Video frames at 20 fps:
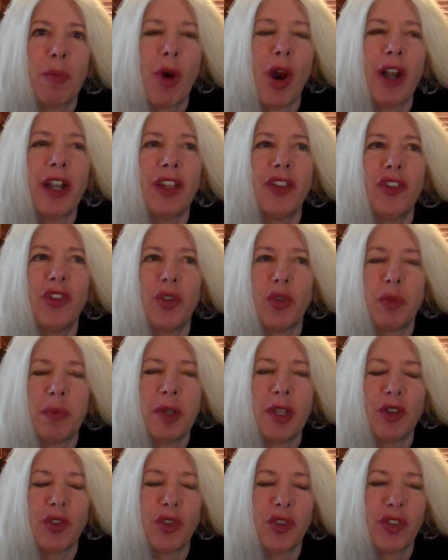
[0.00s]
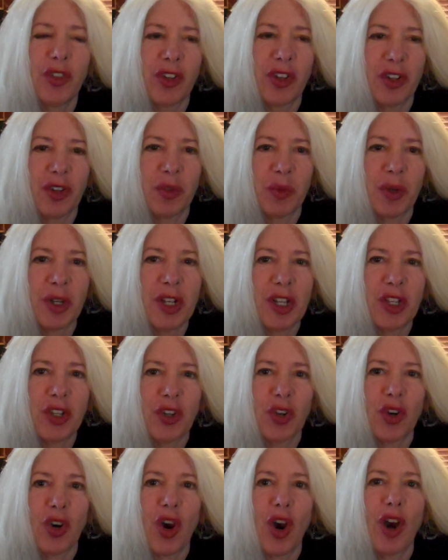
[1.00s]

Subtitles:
parties who'd be interested in reading your